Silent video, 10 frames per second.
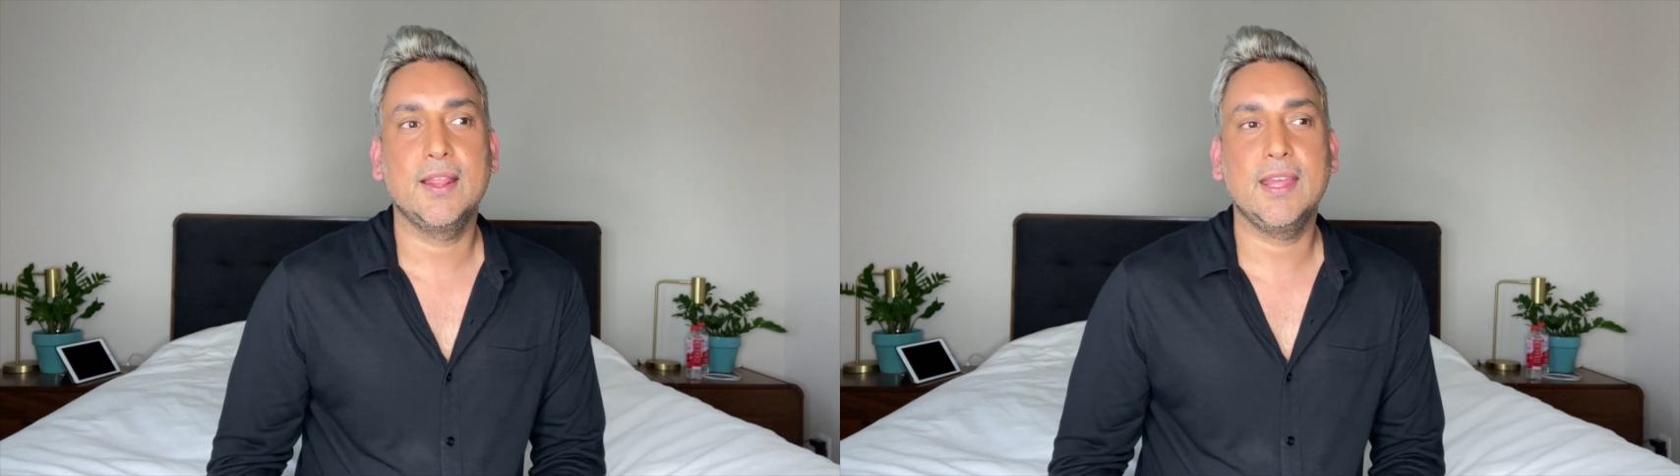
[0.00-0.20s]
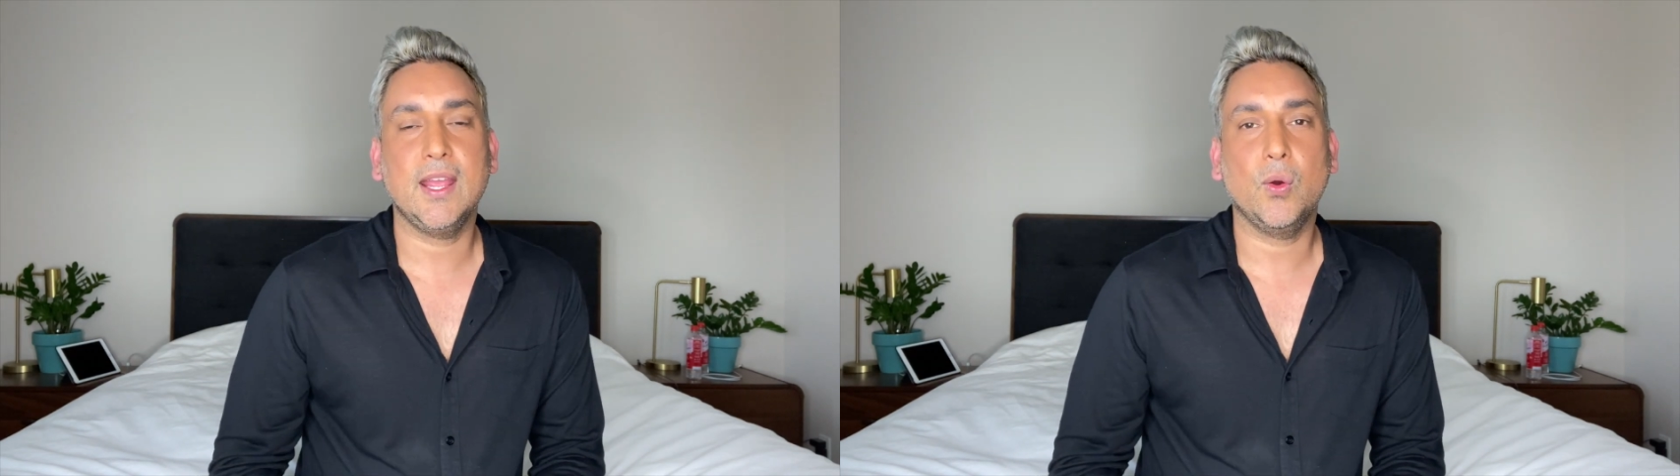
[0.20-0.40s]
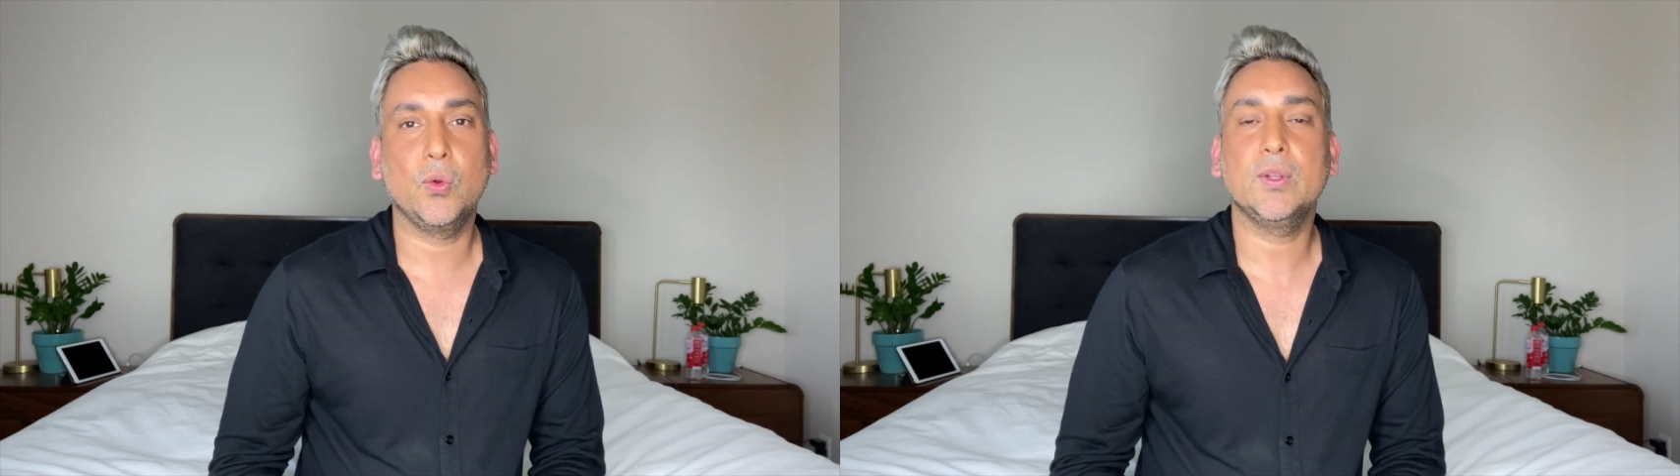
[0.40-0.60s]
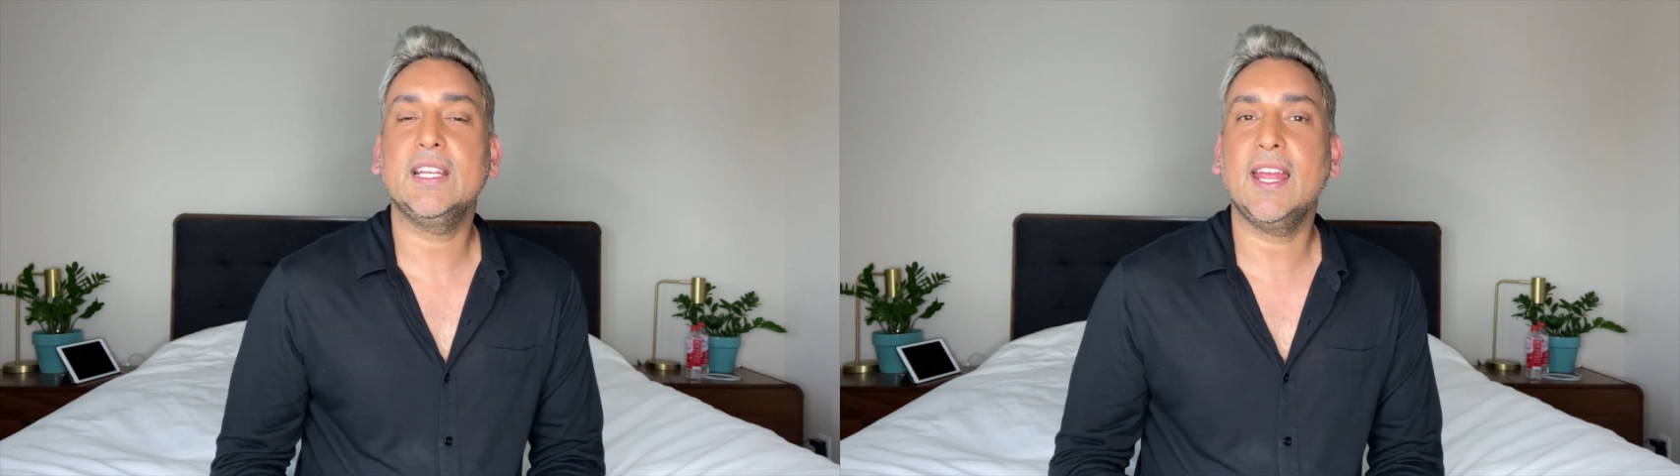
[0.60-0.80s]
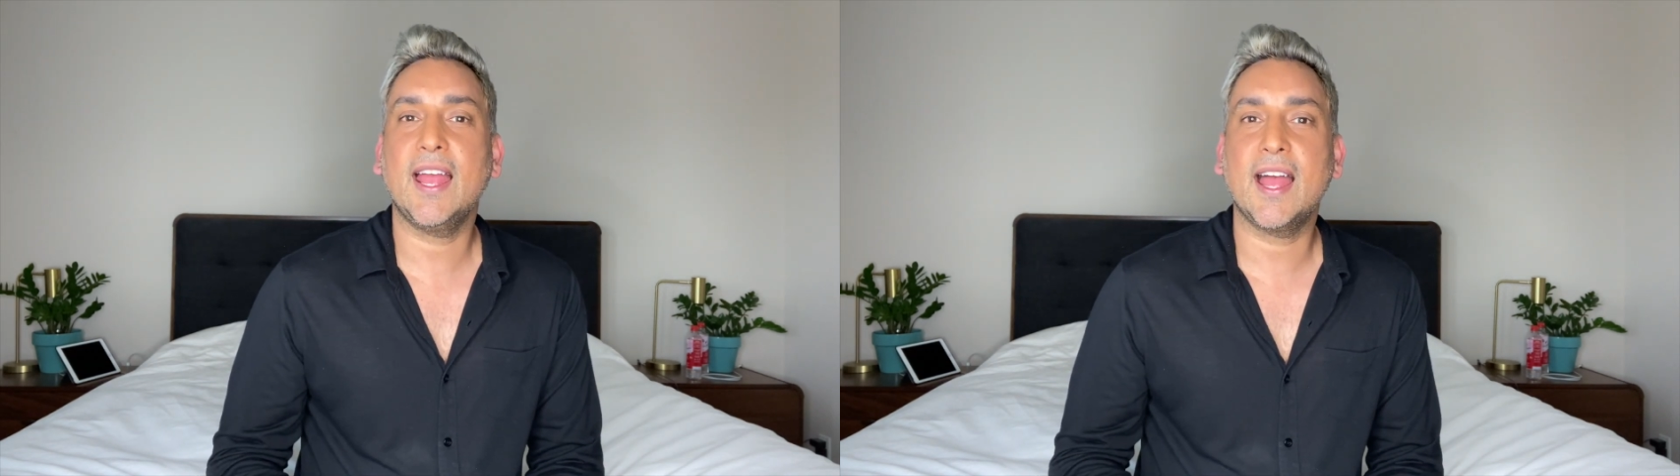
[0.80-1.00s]
they
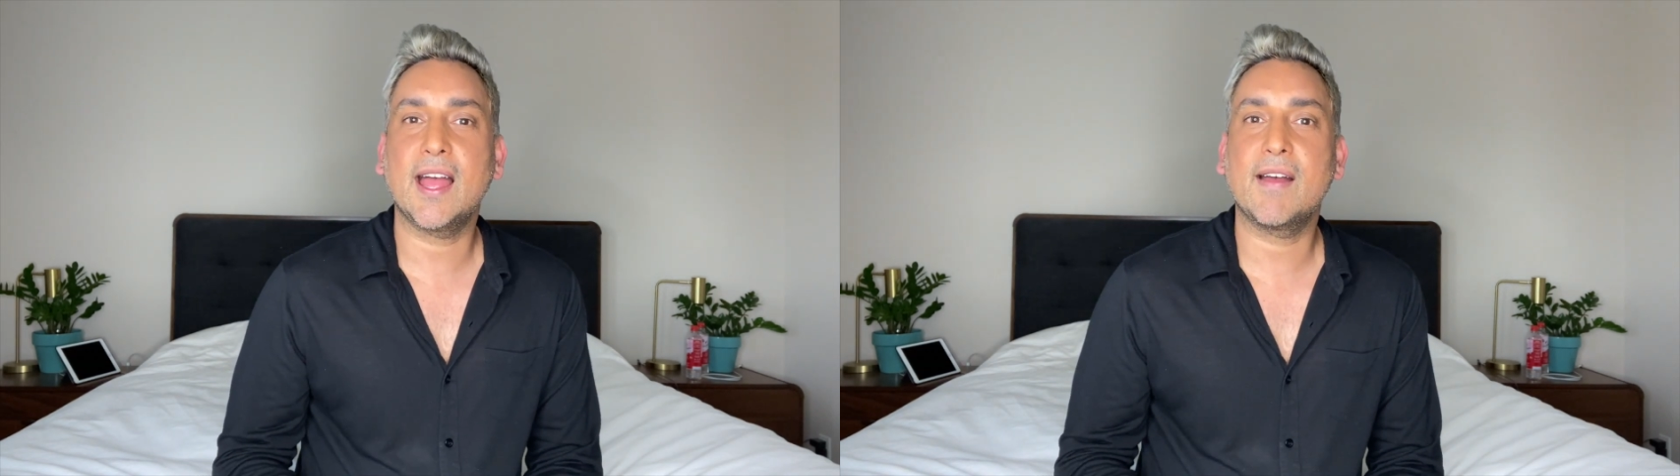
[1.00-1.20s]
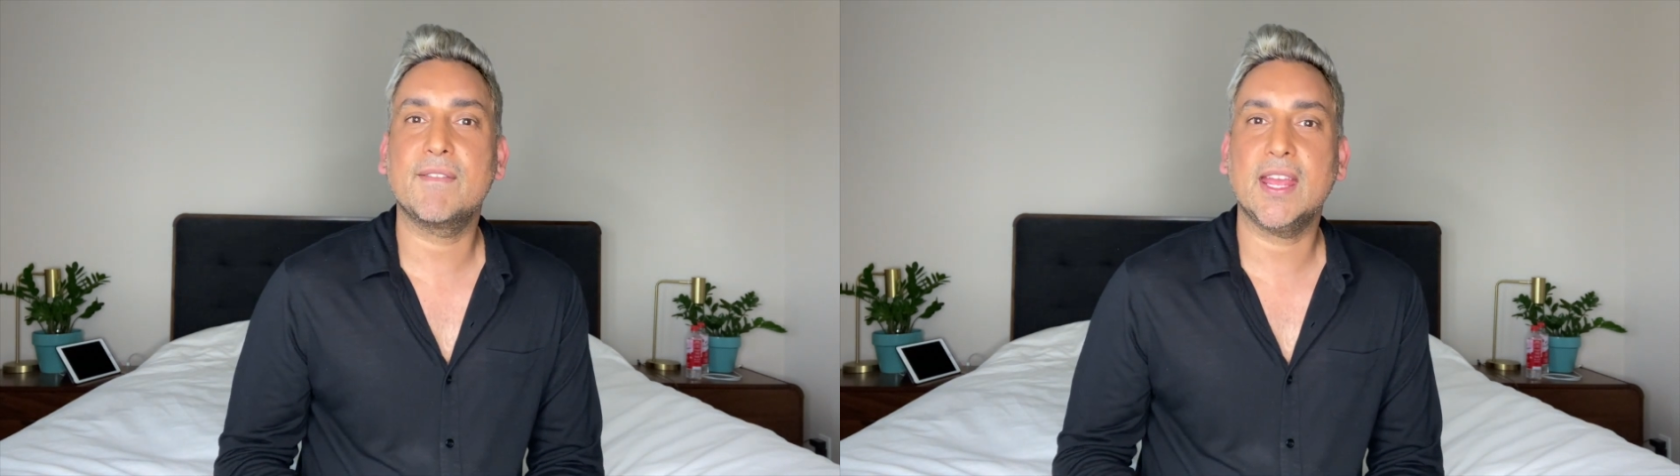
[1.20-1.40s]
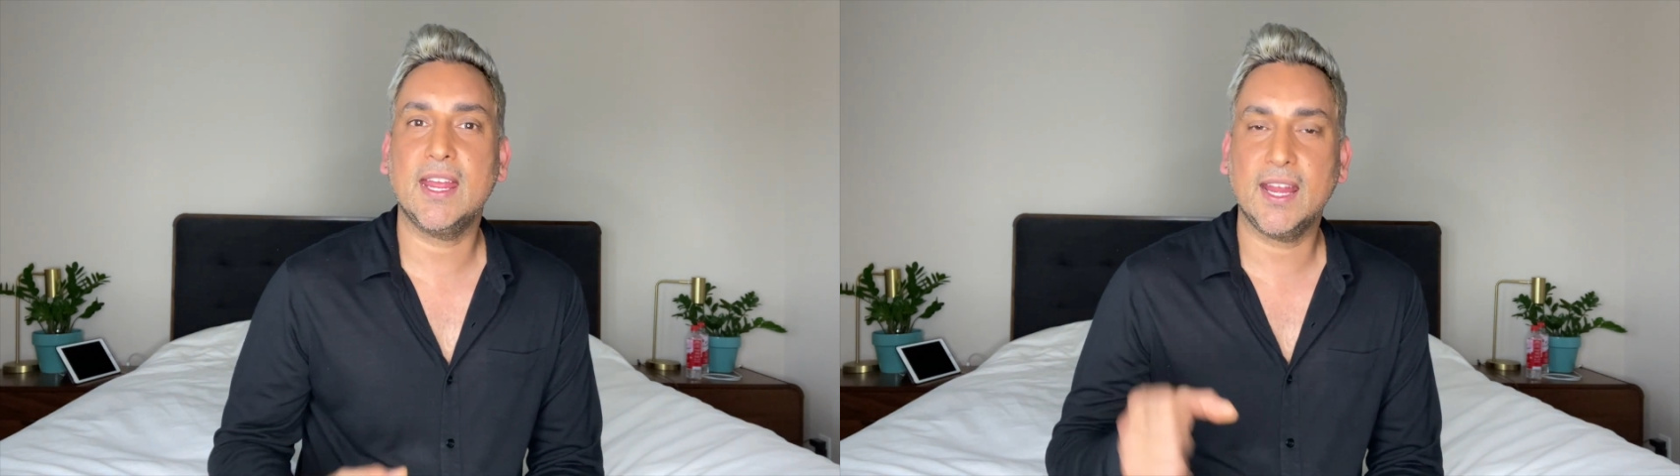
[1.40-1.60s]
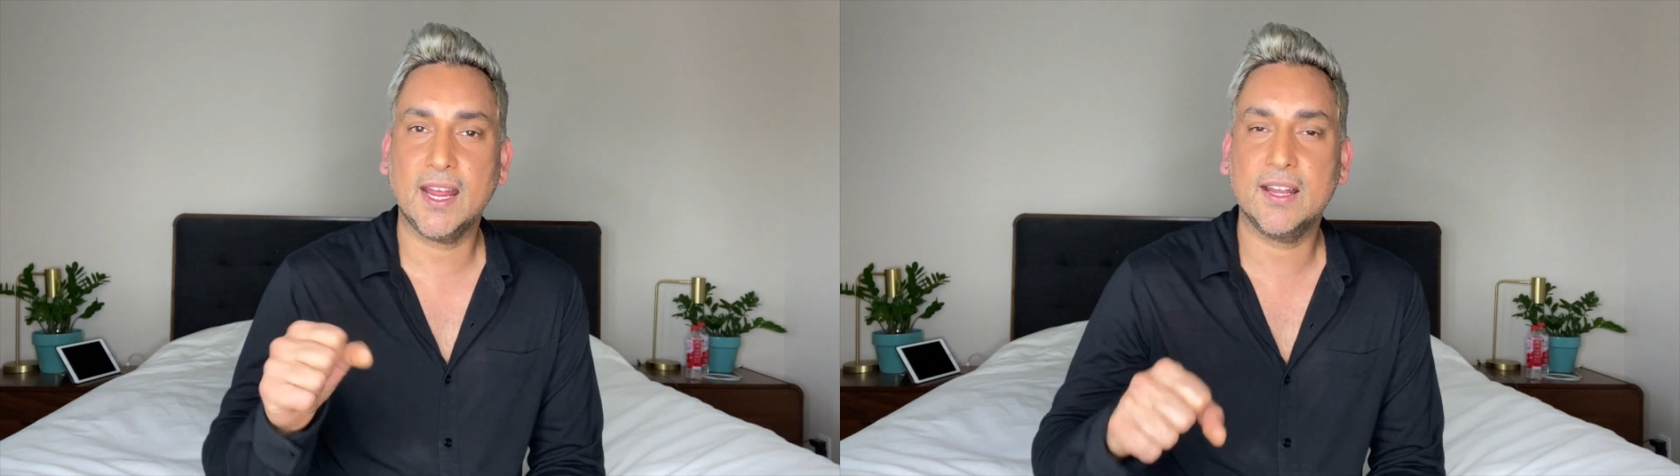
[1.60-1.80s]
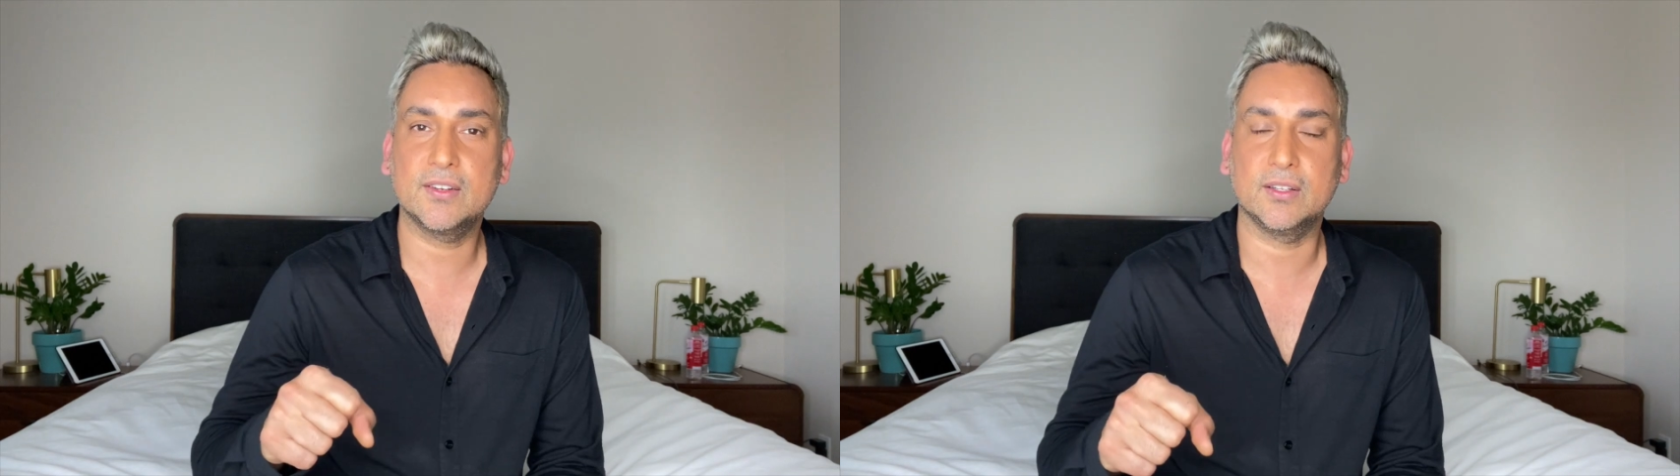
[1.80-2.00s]
only have a
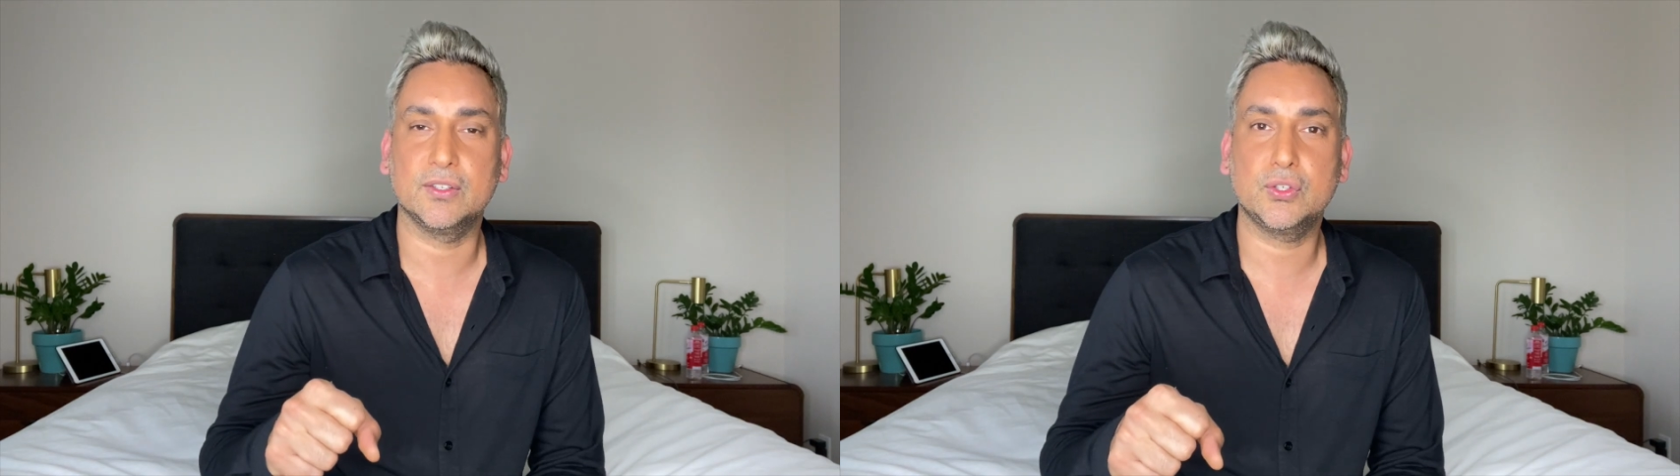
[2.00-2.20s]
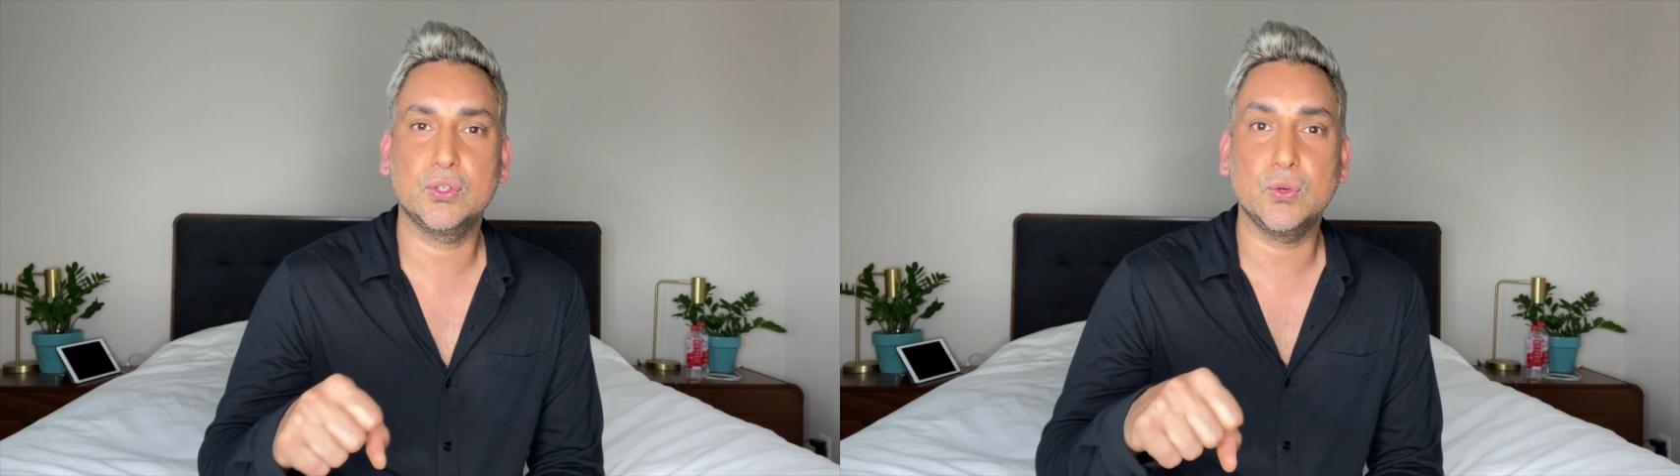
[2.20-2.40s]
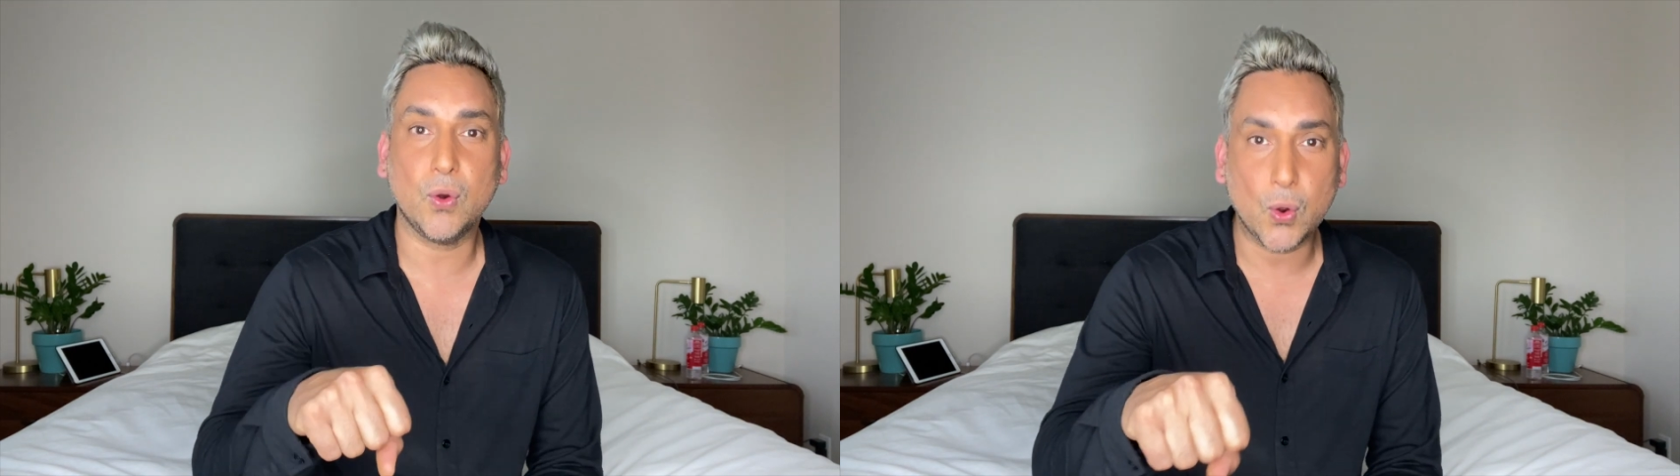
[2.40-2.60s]
handle to